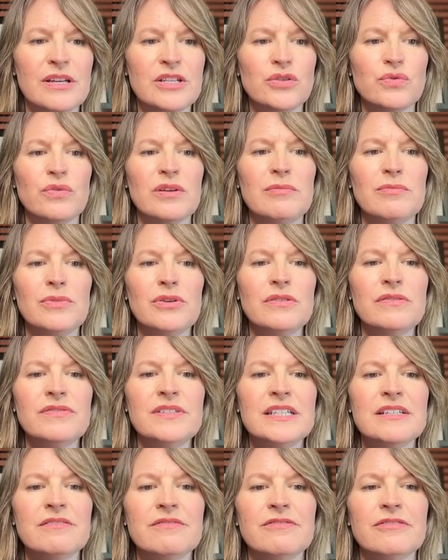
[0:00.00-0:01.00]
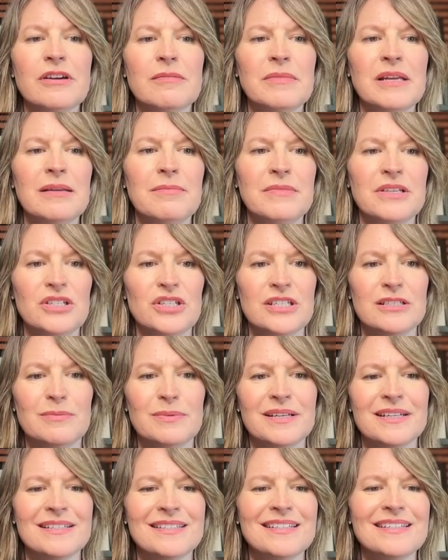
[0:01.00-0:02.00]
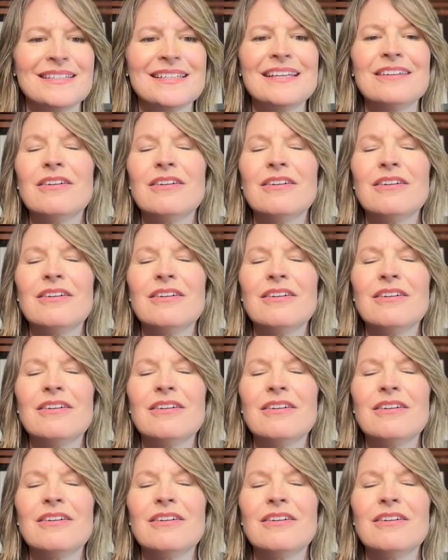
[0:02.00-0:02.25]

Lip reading: it's removed it from images because this